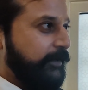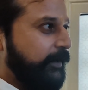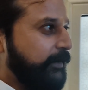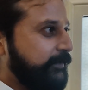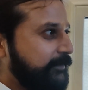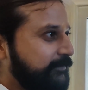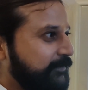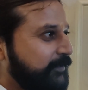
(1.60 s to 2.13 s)

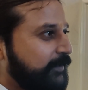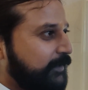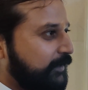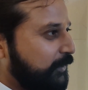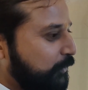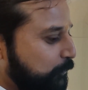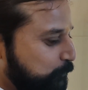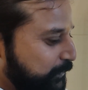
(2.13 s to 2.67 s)
Hi,
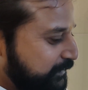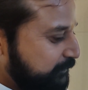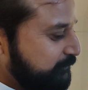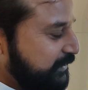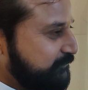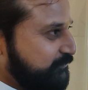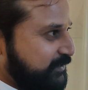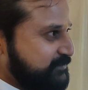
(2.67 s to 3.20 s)
welcome
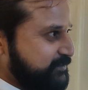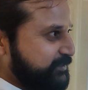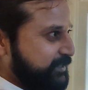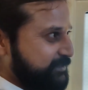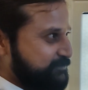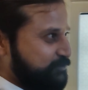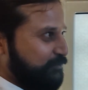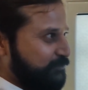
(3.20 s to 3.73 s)
at
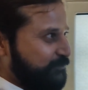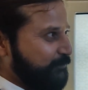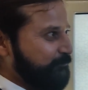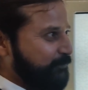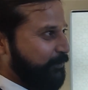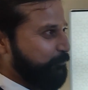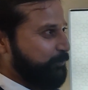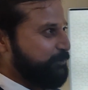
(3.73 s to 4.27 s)
fashiongauge.com.
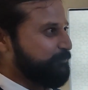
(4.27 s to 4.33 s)
How are